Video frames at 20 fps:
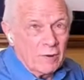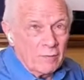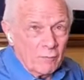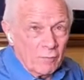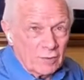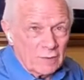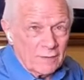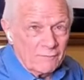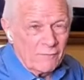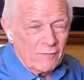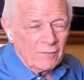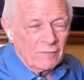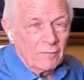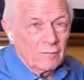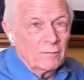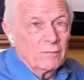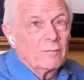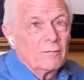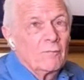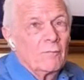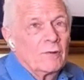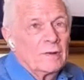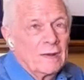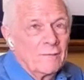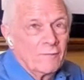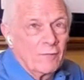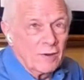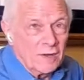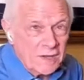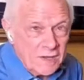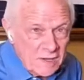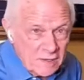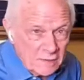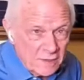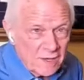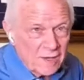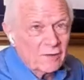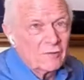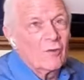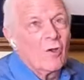whatever
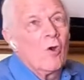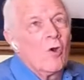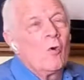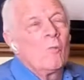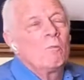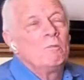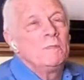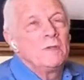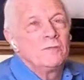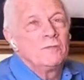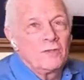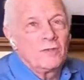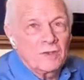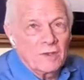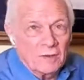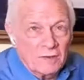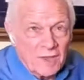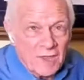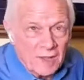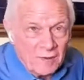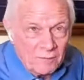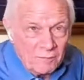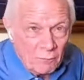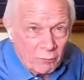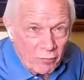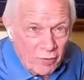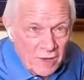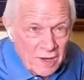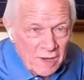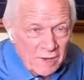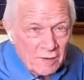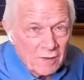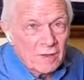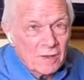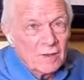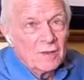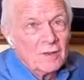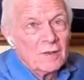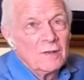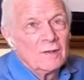healing and hope music can bring
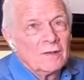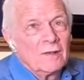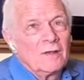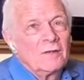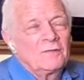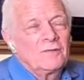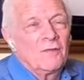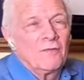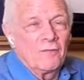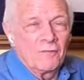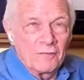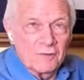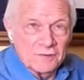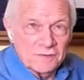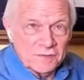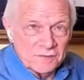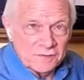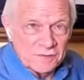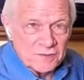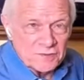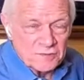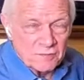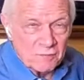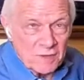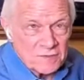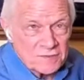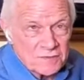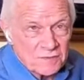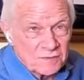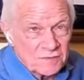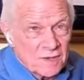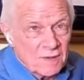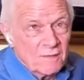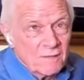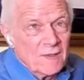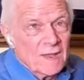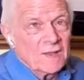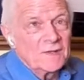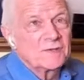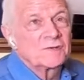to those situations.
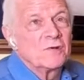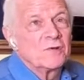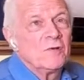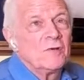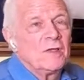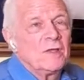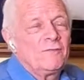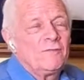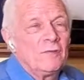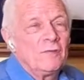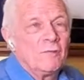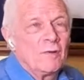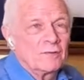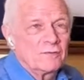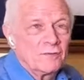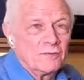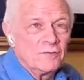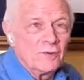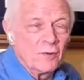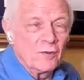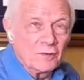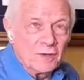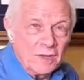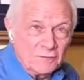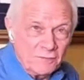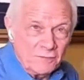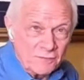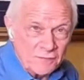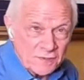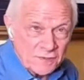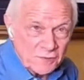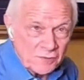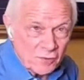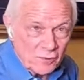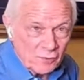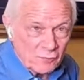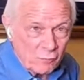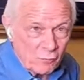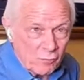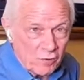And so if you want to donate to this
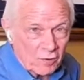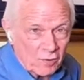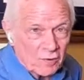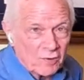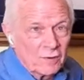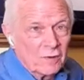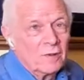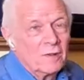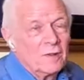good work,